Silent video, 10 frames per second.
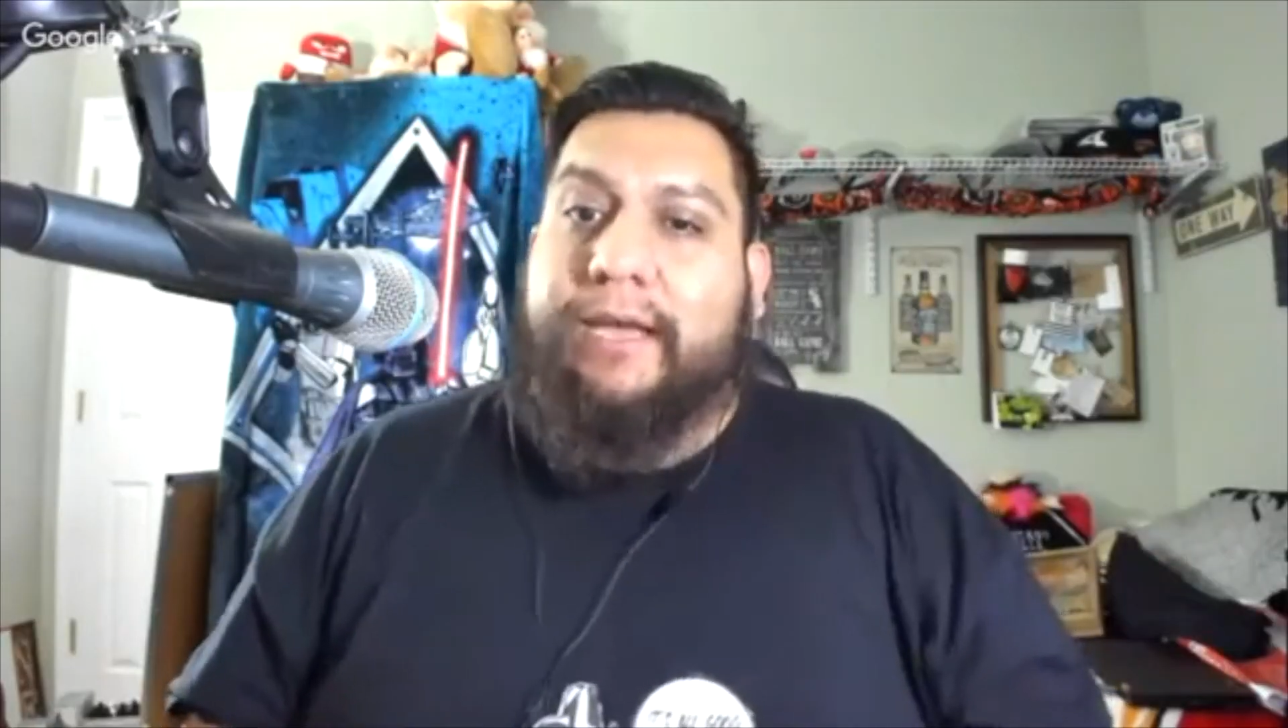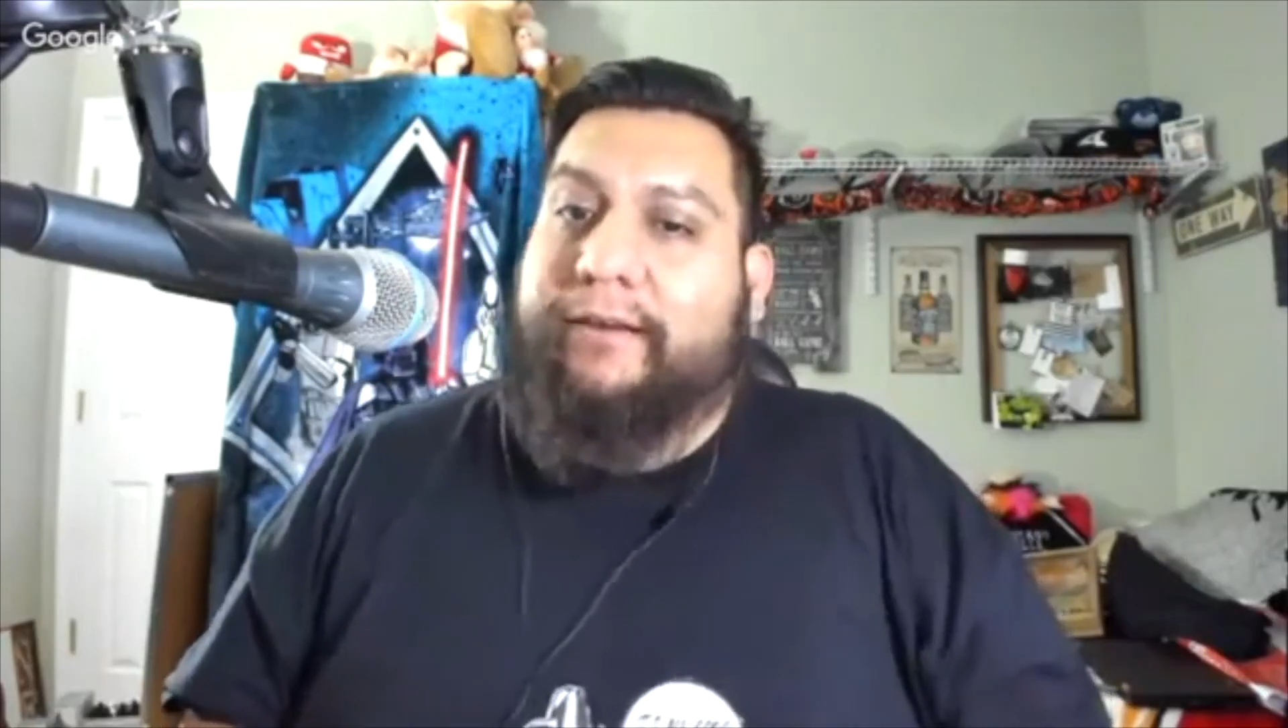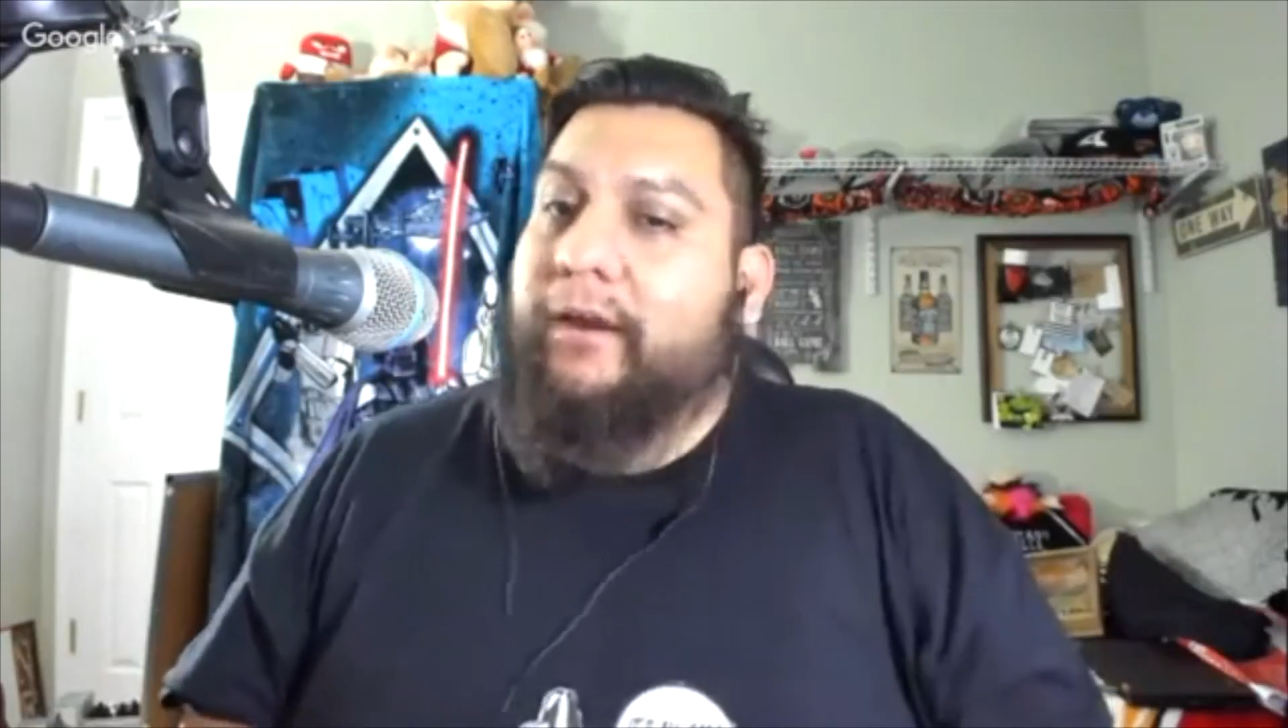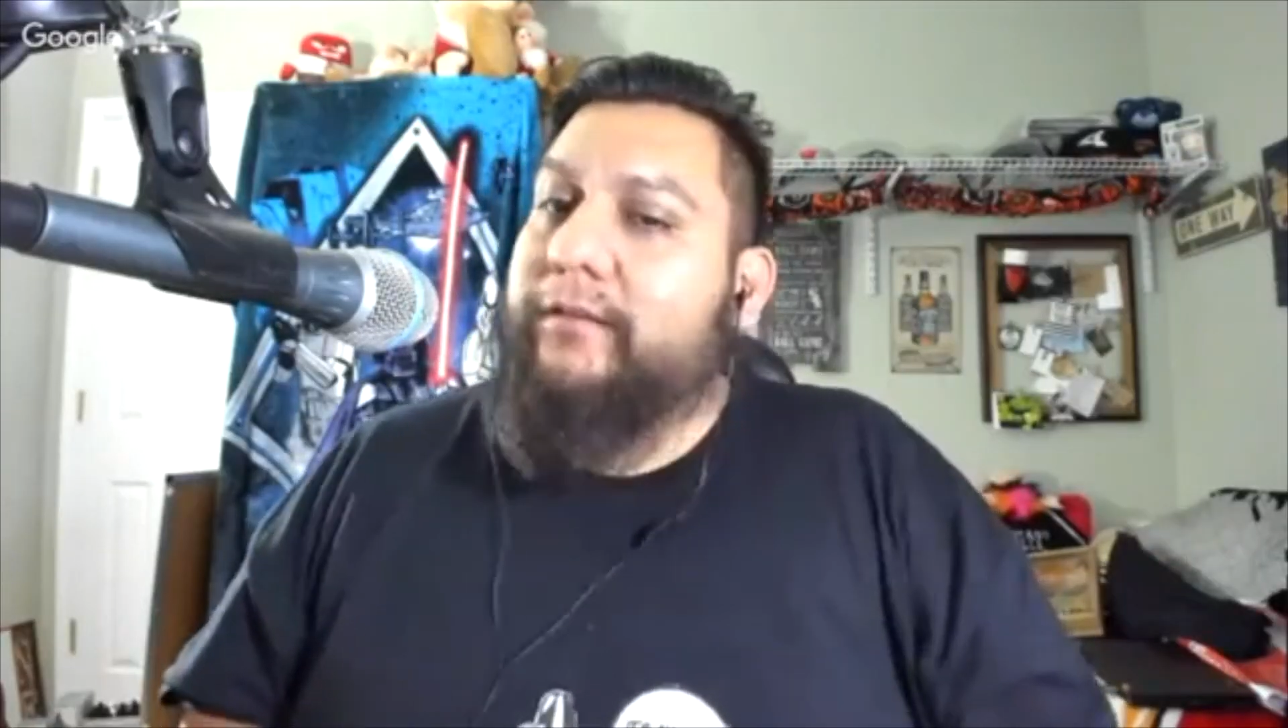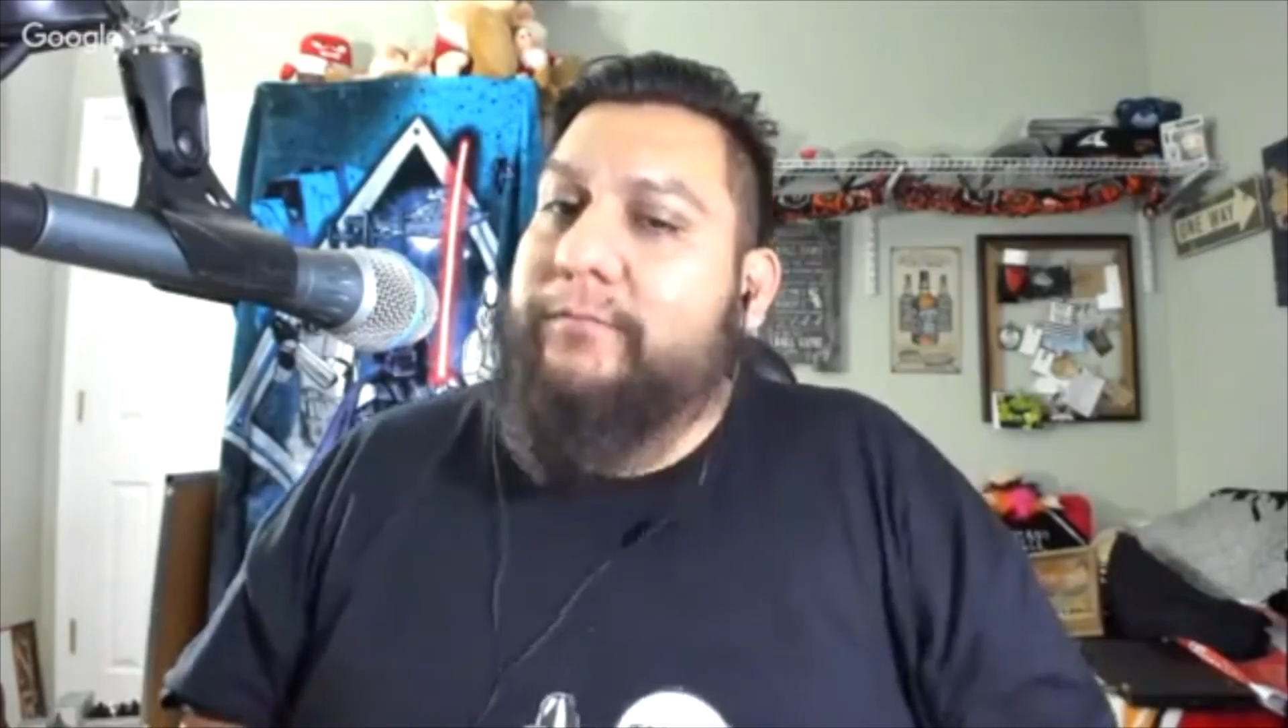I
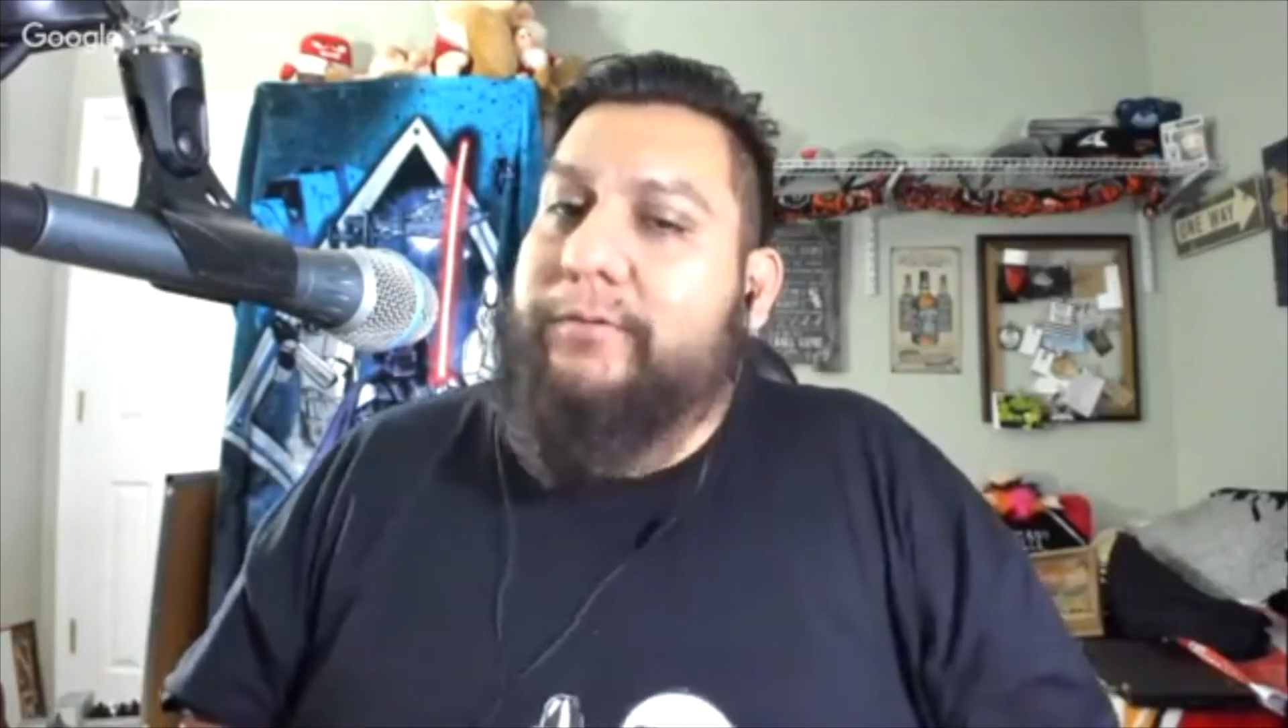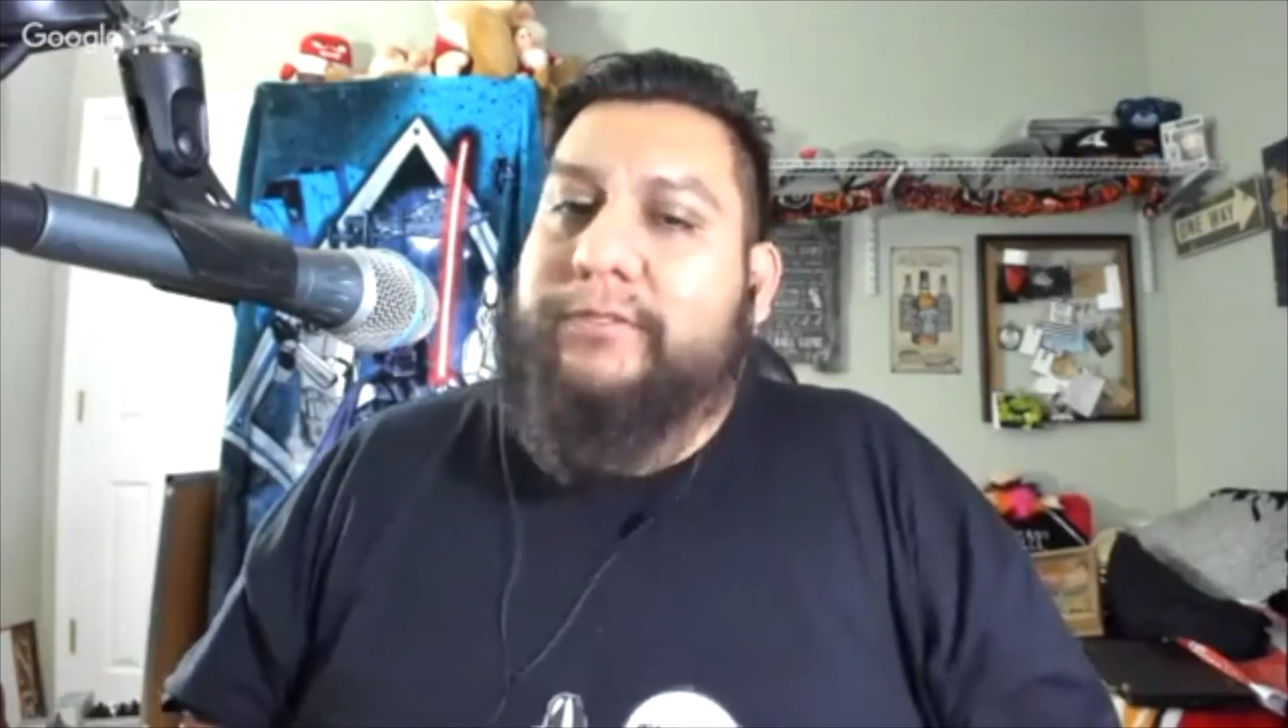called the person